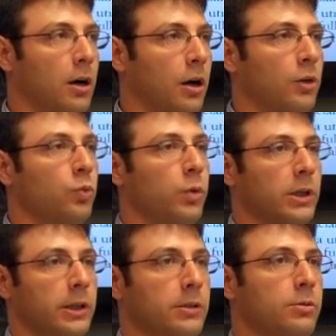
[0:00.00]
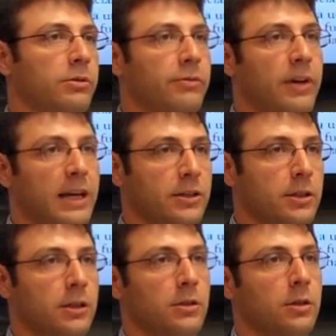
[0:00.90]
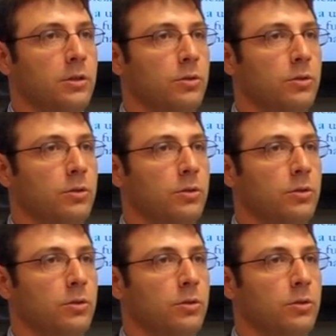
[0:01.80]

unwilling to invest in